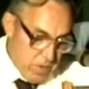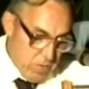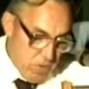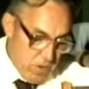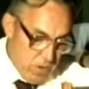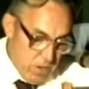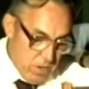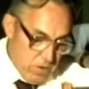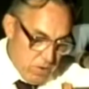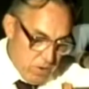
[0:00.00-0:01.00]
by the one
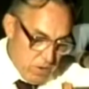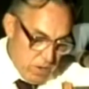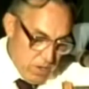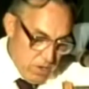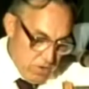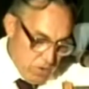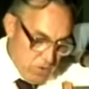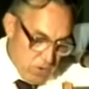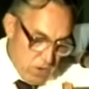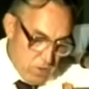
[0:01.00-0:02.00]
who
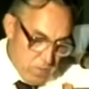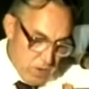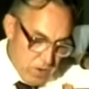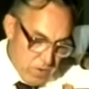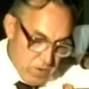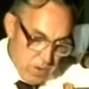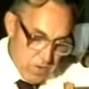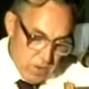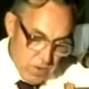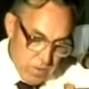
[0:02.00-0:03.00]
knows all about us,
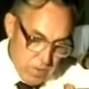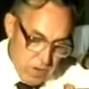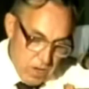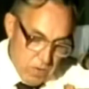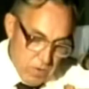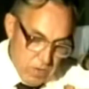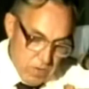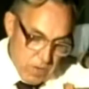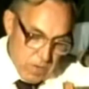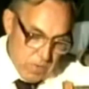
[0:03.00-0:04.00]
not only about how we
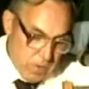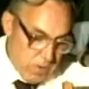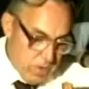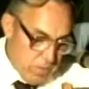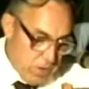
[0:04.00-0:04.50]
developed,